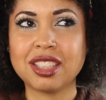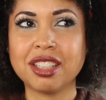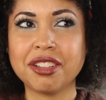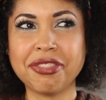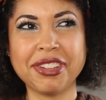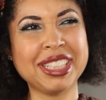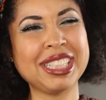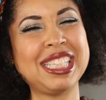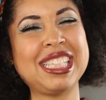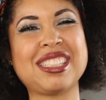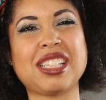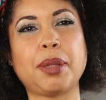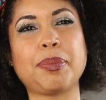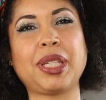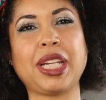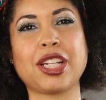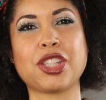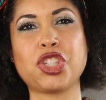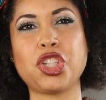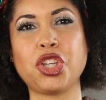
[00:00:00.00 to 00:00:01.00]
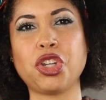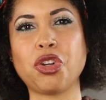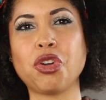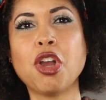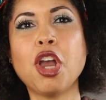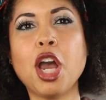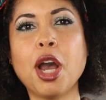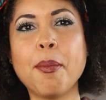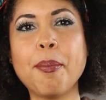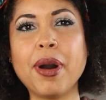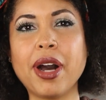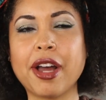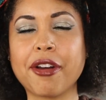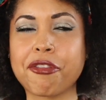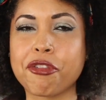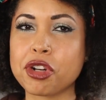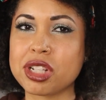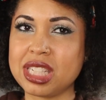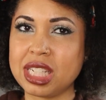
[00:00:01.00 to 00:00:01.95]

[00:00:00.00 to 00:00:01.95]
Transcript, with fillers: Fenty's up there too, but for